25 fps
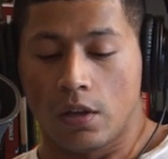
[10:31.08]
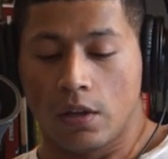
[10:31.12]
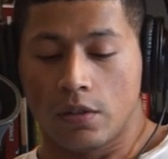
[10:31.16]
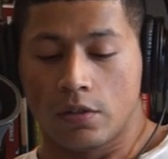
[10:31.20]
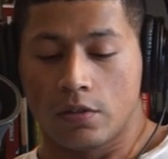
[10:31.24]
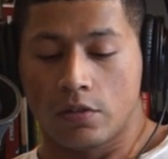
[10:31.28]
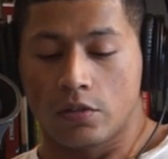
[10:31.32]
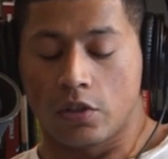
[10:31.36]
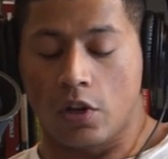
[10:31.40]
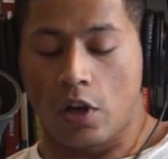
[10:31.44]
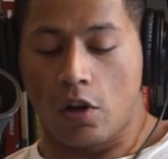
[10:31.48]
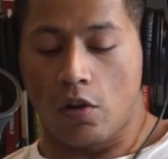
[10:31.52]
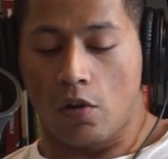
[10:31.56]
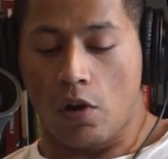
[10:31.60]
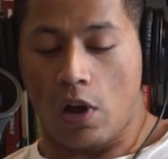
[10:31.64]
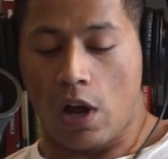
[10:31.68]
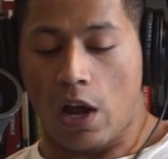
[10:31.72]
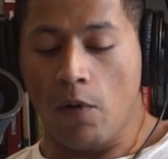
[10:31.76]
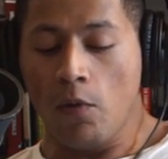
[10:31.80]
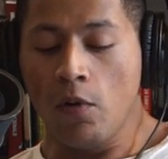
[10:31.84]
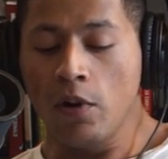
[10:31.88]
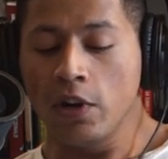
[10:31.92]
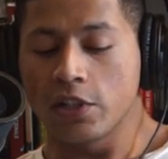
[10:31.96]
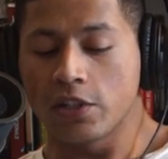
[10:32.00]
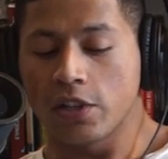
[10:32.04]
So
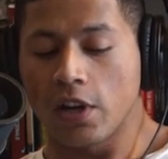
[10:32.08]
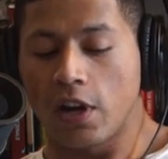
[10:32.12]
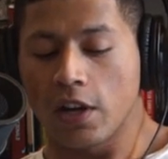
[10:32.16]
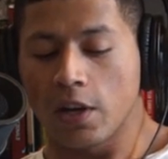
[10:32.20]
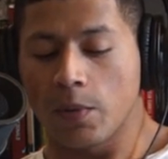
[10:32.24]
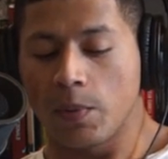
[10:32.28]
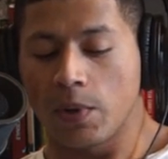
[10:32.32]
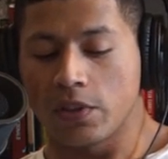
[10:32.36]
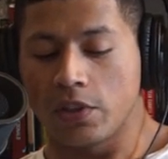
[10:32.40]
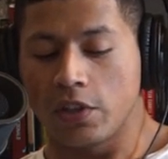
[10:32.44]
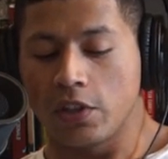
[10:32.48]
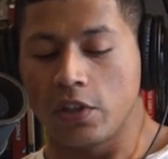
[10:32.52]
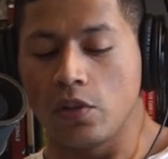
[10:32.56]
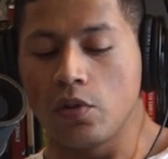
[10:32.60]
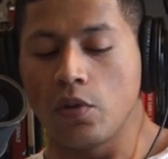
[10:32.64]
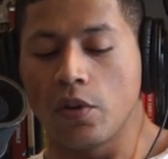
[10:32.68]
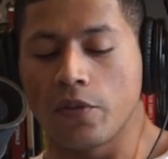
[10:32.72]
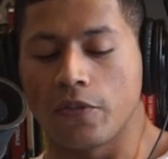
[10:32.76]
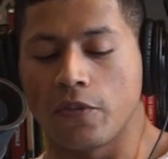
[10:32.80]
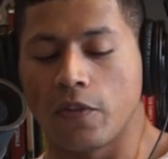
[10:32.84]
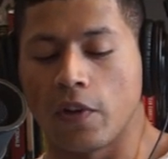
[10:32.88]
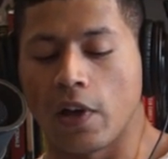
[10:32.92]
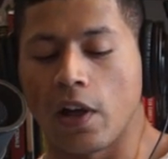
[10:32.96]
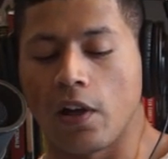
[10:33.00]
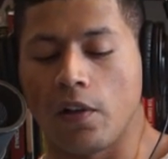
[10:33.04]
I want to talk about the
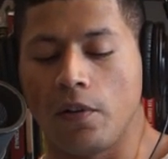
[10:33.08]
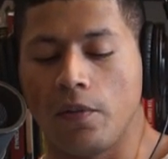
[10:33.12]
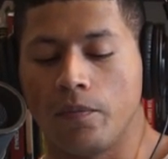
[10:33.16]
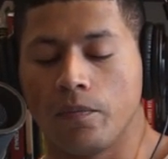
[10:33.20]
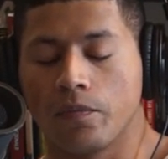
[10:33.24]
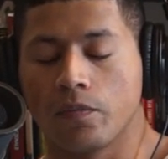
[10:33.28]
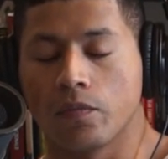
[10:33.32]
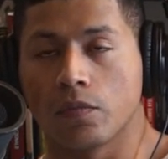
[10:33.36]
UFL.